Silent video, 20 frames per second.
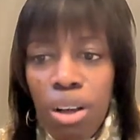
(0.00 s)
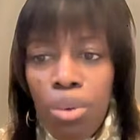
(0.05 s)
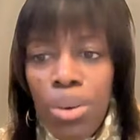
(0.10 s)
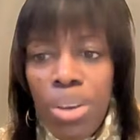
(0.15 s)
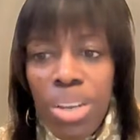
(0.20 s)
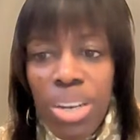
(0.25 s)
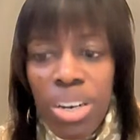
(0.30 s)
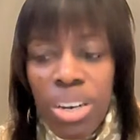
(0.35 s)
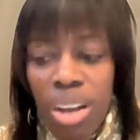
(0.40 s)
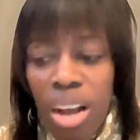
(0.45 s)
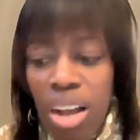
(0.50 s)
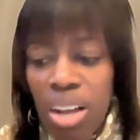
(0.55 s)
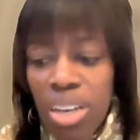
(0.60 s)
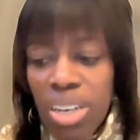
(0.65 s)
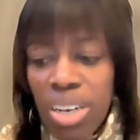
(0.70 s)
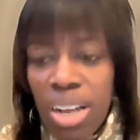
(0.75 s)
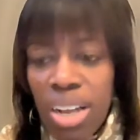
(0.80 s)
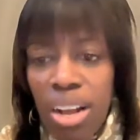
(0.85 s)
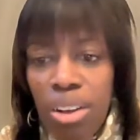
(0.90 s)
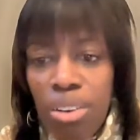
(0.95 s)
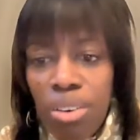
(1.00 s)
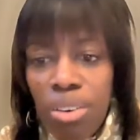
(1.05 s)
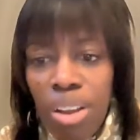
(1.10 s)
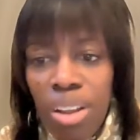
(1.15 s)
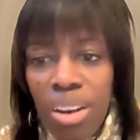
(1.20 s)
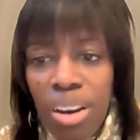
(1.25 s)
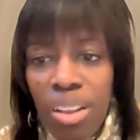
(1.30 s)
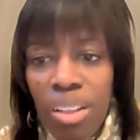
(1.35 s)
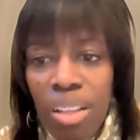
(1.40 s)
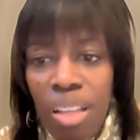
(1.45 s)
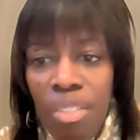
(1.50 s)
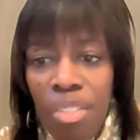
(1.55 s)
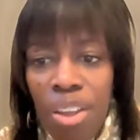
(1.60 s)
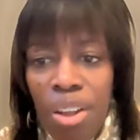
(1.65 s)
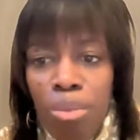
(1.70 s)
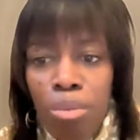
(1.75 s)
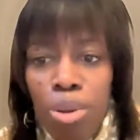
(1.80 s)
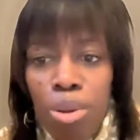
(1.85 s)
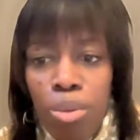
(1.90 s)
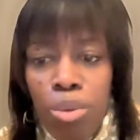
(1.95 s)
go in and knock it out,
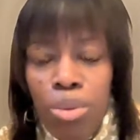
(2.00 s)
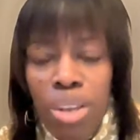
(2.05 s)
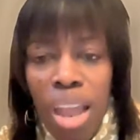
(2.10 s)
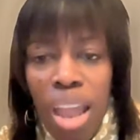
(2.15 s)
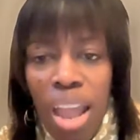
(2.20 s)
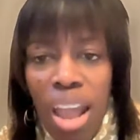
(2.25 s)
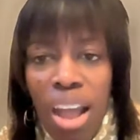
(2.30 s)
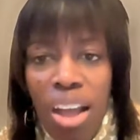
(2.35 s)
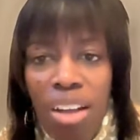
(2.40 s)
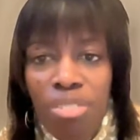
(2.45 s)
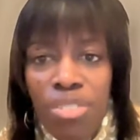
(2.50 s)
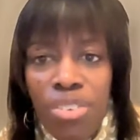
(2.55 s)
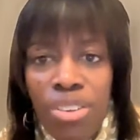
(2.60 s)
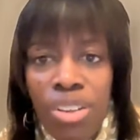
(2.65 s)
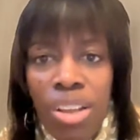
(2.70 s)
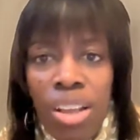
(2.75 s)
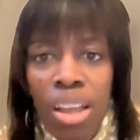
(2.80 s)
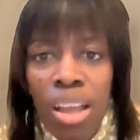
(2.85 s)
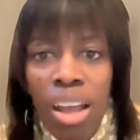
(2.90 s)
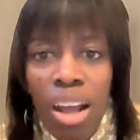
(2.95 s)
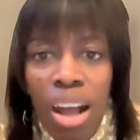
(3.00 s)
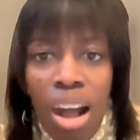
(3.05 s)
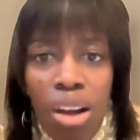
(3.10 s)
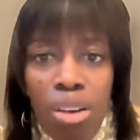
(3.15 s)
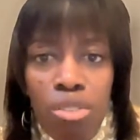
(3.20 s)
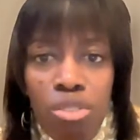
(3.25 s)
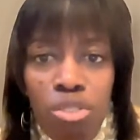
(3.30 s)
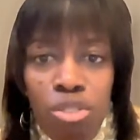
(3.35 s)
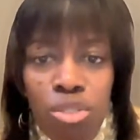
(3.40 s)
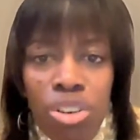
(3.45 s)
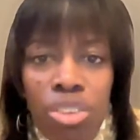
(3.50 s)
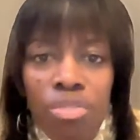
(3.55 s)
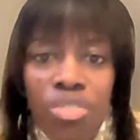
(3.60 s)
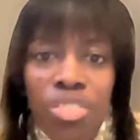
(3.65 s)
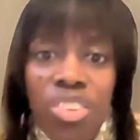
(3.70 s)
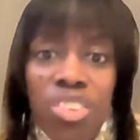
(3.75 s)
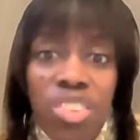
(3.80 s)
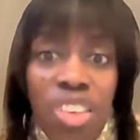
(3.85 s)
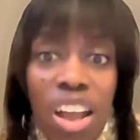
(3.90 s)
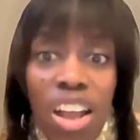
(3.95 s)
and then we would have our sort
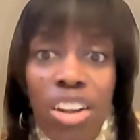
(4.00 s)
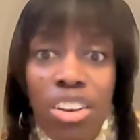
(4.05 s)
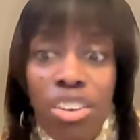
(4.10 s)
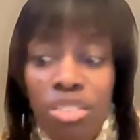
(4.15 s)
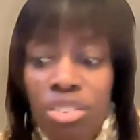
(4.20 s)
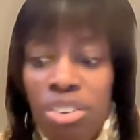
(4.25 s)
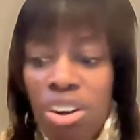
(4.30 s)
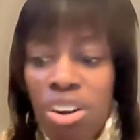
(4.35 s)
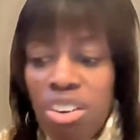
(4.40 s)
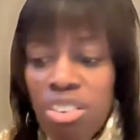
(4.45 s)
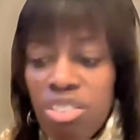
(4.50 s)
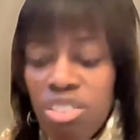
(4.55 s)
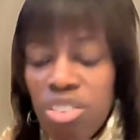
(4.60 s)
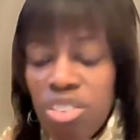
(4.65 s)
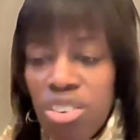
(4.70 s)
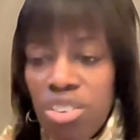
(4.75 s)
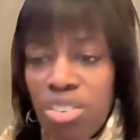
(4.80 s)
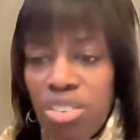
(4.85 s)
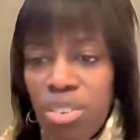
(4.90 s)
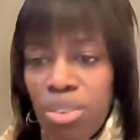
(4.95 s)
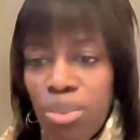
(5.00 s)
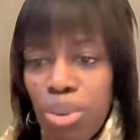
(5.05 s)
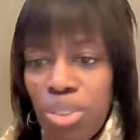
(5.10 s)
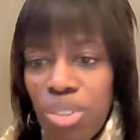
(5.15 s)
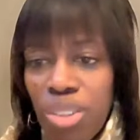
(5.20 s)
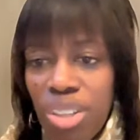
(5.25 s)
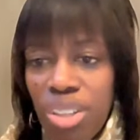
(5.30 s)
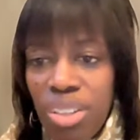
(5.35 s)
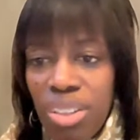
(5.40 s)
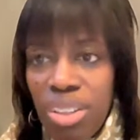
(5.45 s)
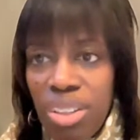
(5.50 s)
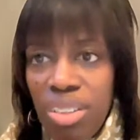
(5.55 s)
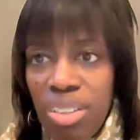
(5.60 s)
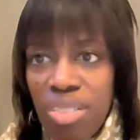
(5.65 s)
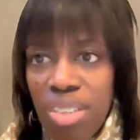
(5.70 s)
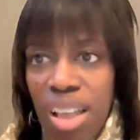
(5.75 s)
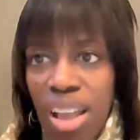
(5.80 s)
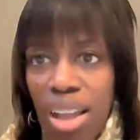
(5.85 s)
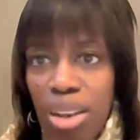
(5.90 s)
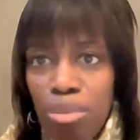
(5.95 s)
of designer arsenal within
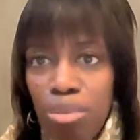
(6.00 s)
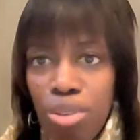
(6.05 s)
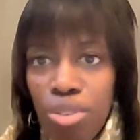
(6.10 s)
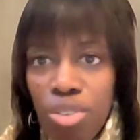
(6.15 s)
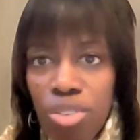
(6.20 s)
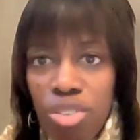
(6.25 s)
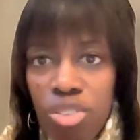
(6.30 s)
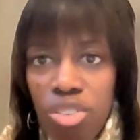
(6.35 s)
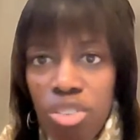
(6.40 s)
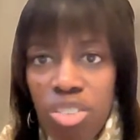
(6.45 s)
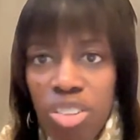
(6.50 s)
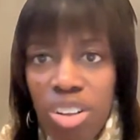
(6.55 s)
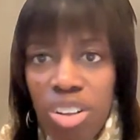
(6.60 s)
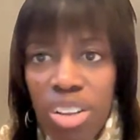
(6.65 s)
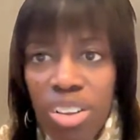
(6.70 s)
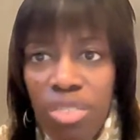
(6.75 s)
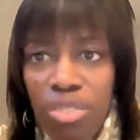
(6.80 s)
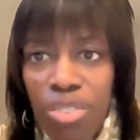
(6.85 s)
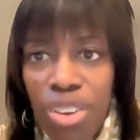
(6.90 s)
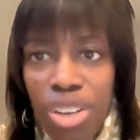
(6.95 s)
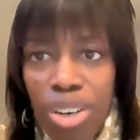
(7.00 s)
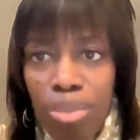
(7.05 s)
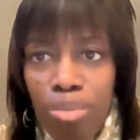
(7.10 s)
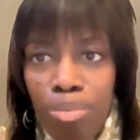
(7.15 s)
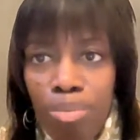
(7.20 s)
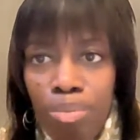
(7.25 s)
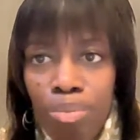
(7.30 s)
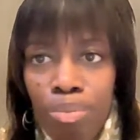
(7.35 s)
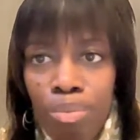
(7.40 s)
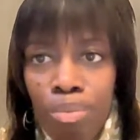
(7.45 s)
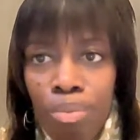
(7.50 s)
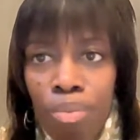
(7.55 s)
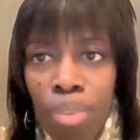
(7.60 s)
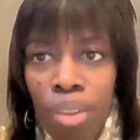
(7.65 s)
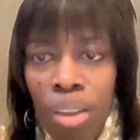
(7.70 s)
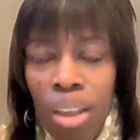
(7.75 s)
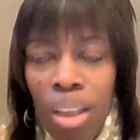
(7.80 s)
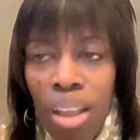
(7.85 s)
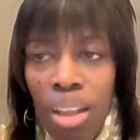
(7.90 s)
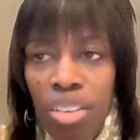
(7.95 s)
these animals to study venom
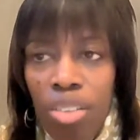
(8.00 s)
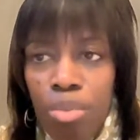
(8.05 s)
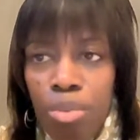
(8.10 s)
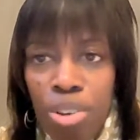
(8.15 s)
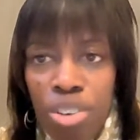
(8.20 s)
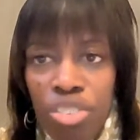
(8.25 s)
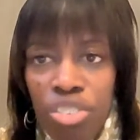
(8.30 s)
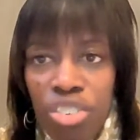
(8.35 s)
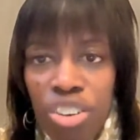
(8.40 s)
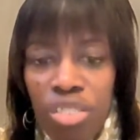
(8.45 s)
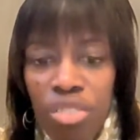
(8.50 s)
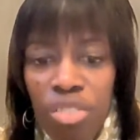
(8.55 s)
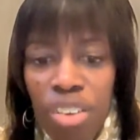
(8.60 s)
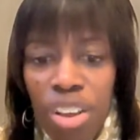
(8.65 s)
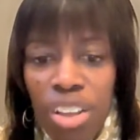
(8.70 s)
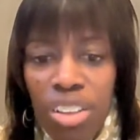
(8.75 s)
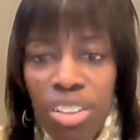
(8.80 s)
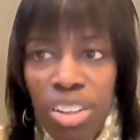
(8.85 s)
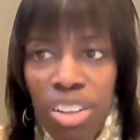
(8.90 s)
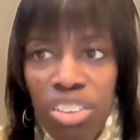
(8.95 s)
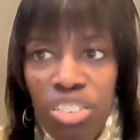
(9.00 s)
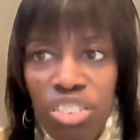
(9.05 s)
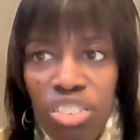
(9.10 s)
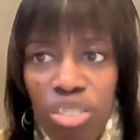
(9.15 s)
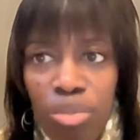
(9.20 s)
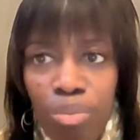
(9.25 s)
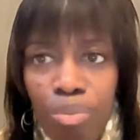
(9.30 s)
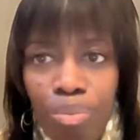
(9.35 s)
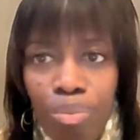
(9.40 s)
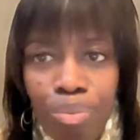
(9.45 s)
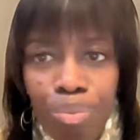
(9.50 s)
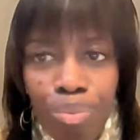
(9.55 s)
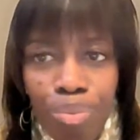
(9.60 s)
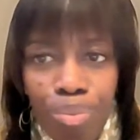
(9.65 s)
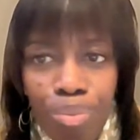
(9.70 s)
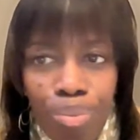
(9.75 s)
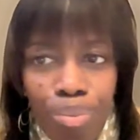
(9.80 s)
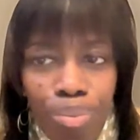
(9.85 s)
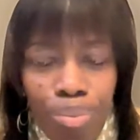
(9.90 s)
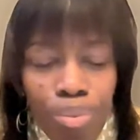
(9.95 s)
expression and regulation.